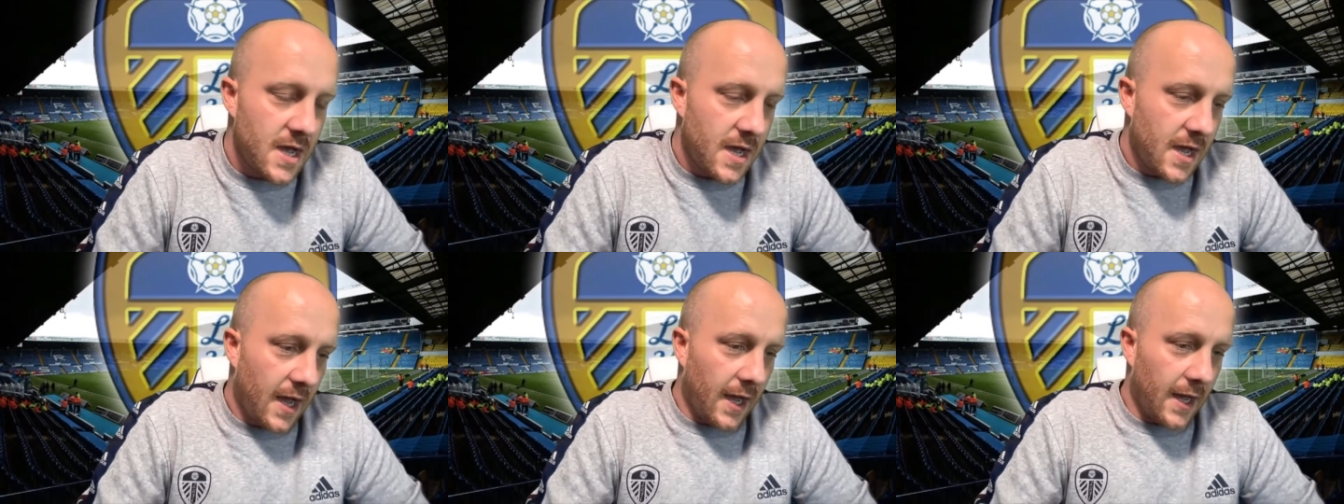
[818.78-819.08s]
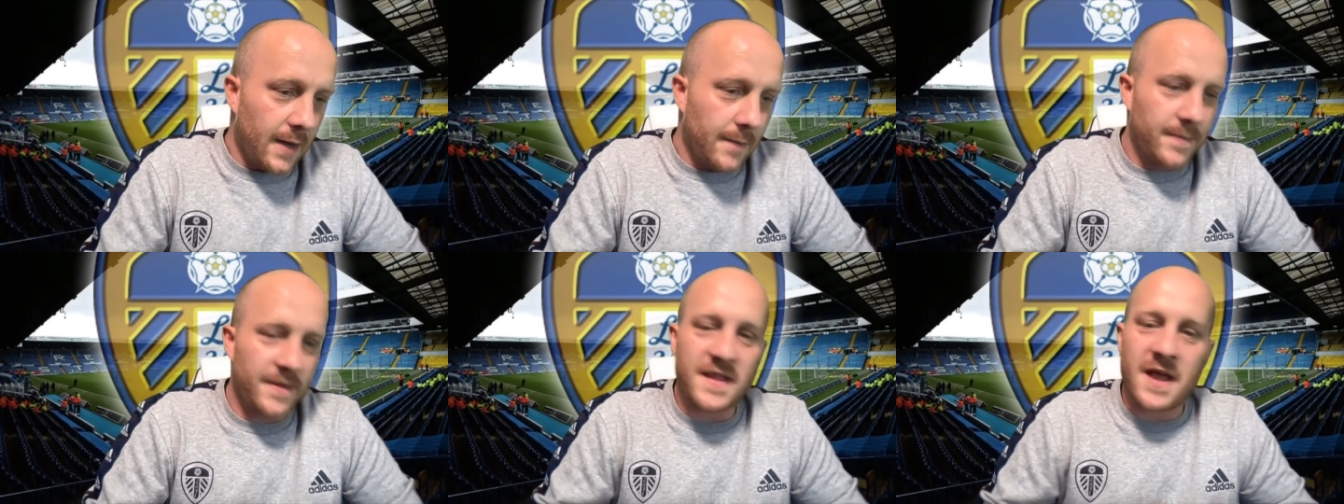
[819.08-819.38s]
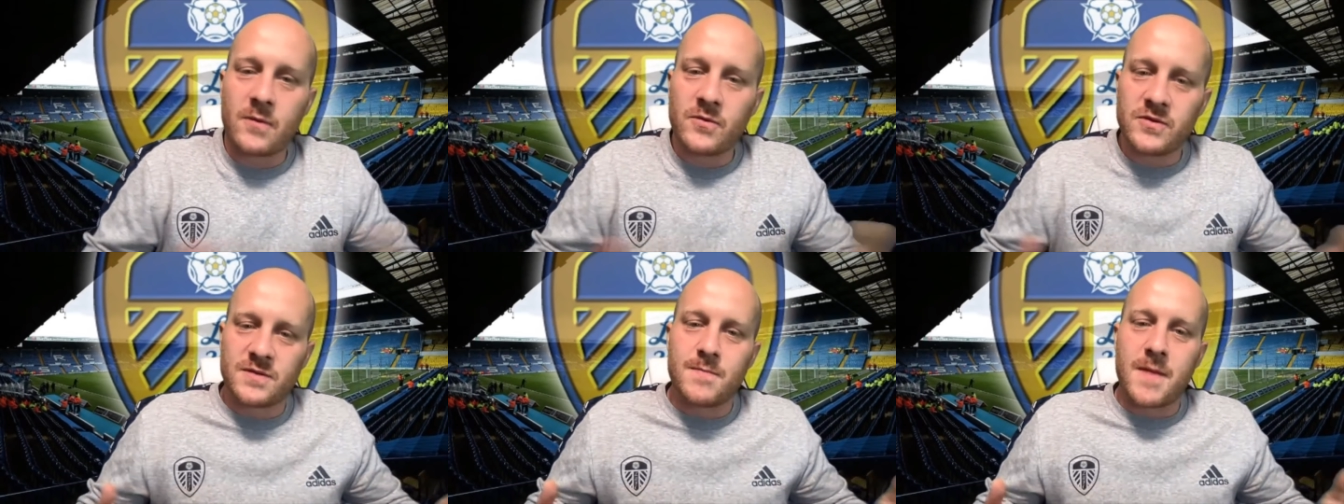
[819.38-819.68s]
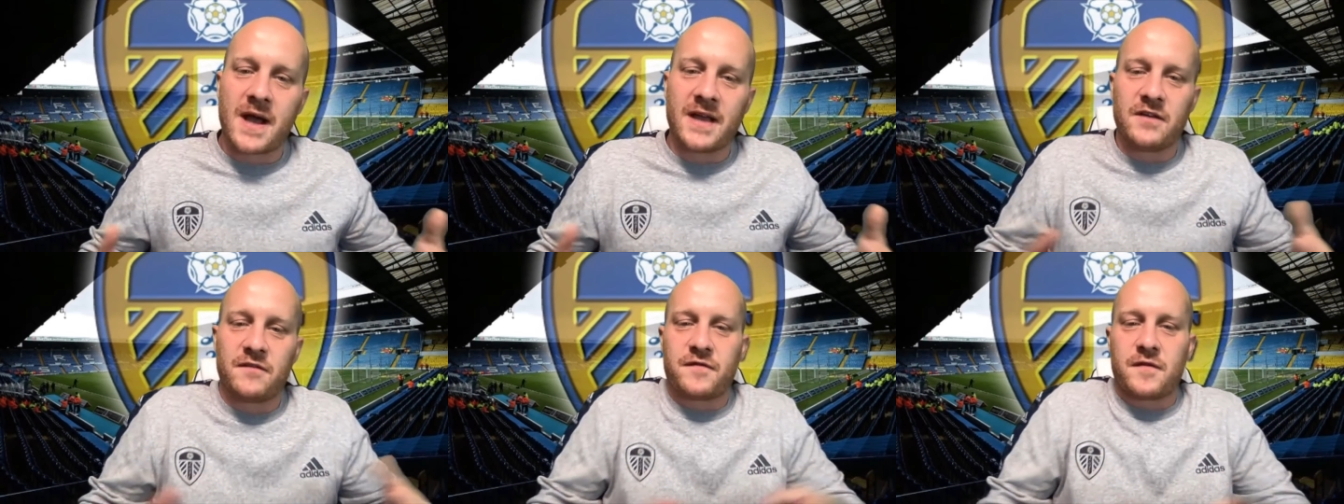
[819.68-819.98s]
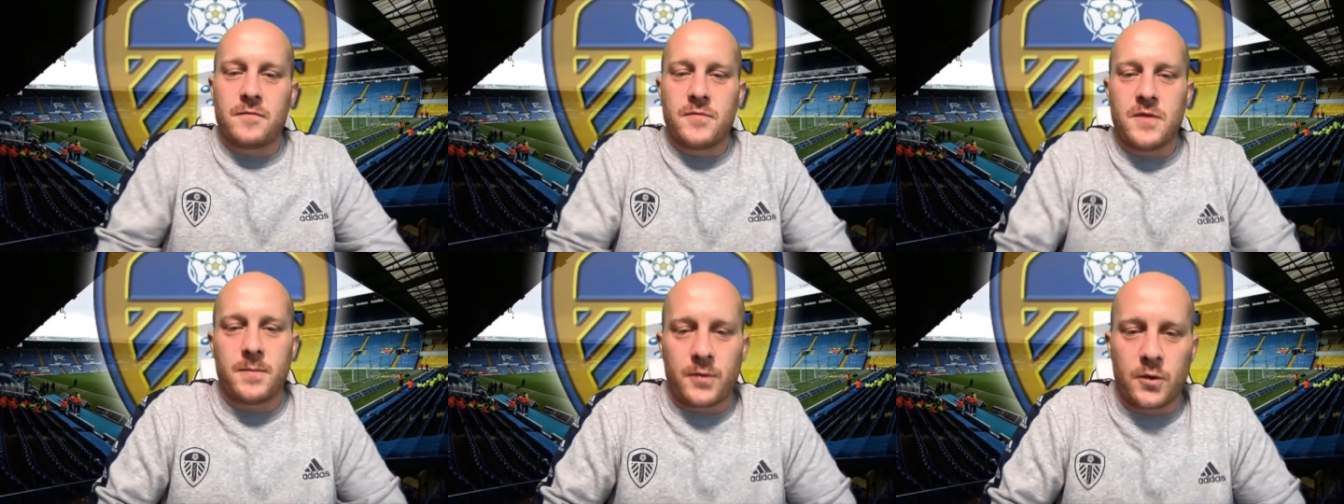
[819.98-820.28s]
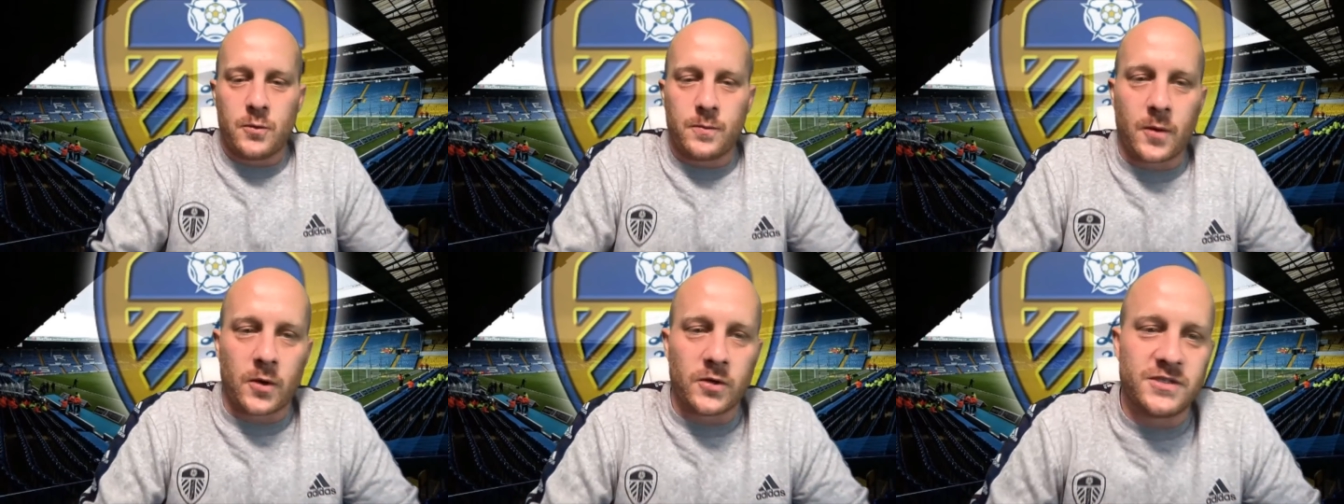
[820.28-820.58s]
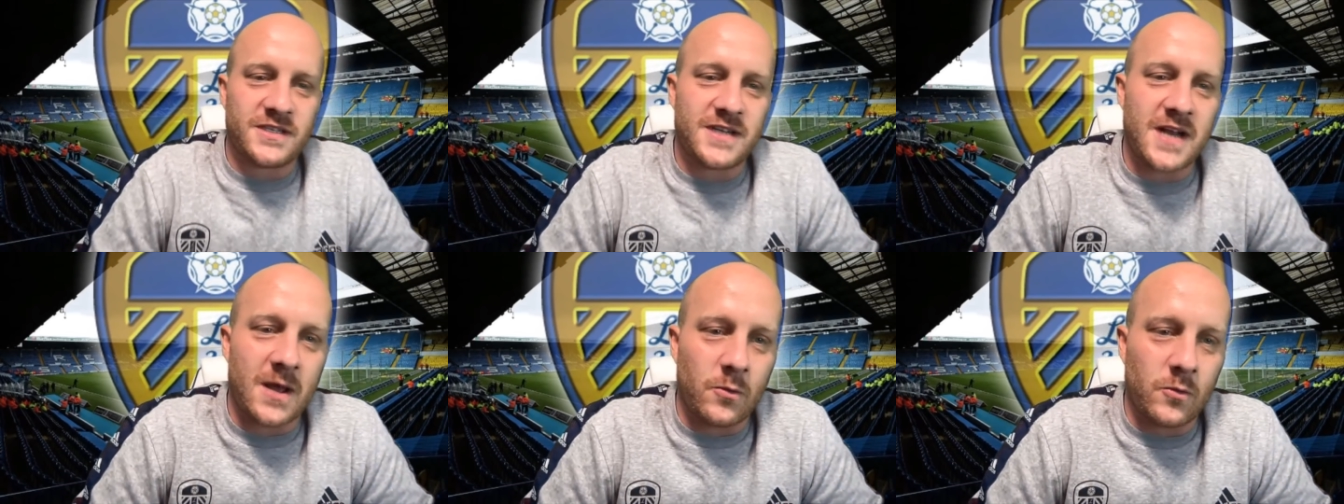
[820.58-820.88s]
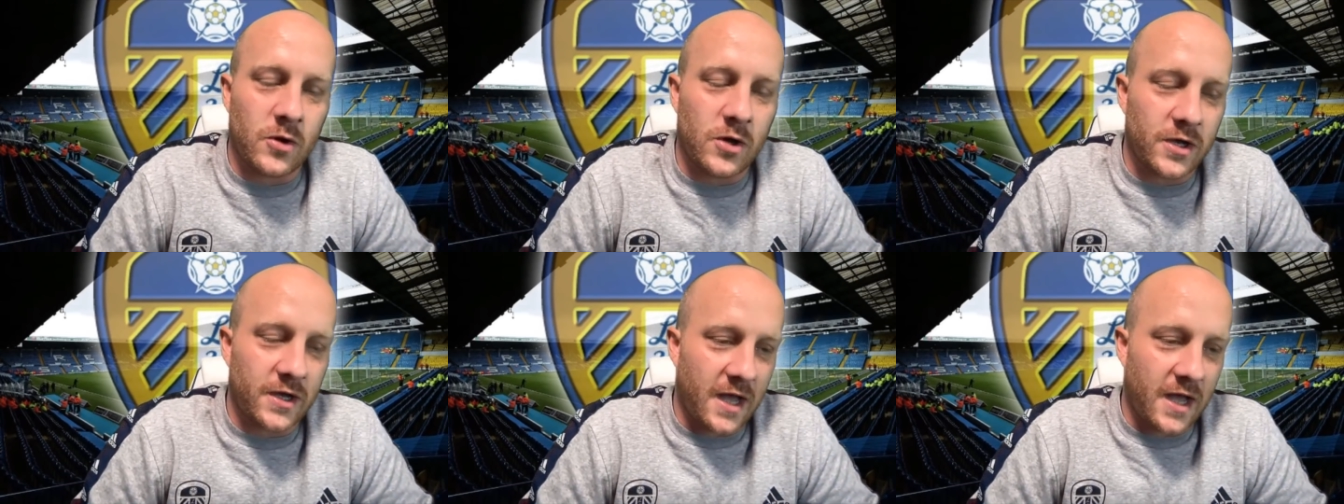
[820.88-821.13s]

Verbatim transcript: Um, but that was Mike from the Blue Boyz Network.